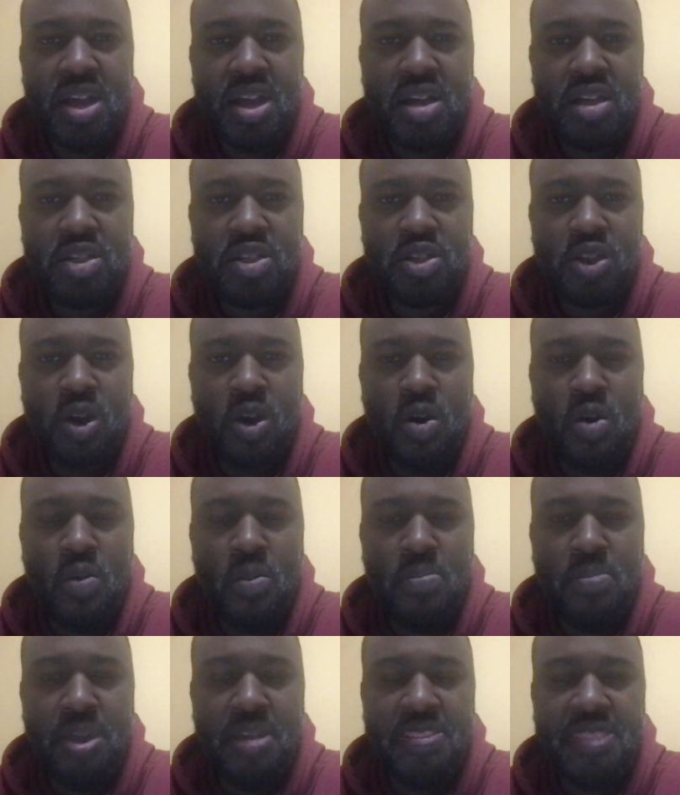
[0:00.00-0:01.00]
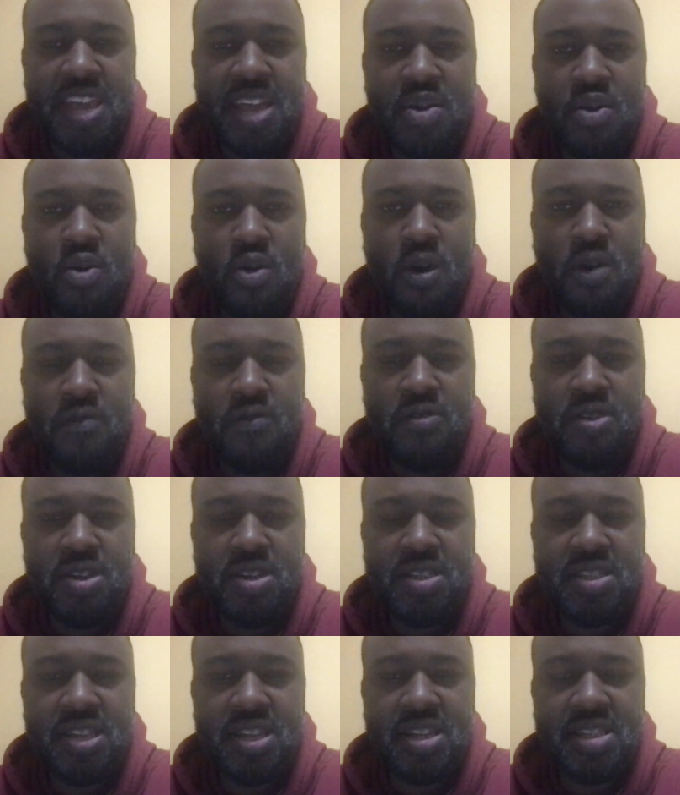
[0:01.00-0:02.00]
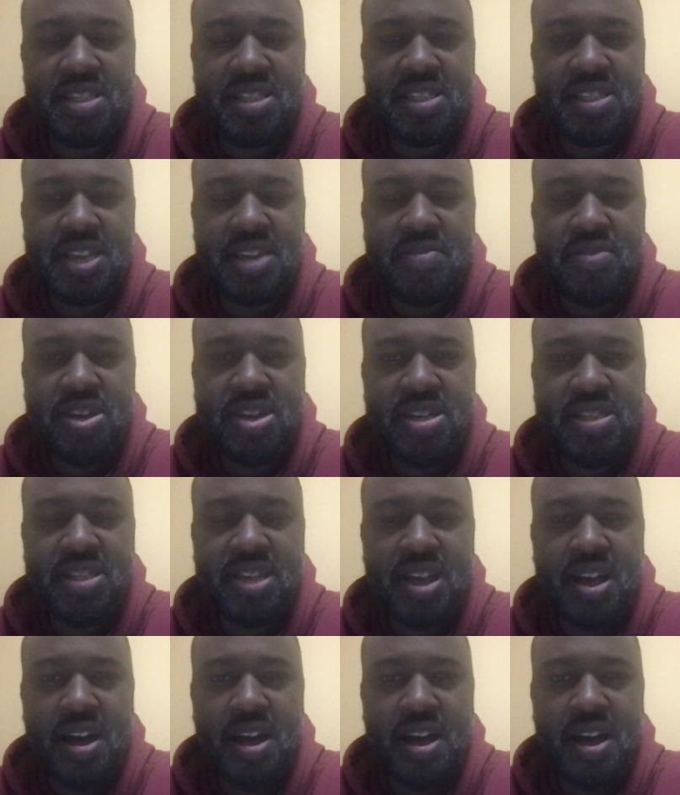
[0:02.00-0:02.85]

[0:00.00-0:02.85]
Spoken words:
So Mythic offers a series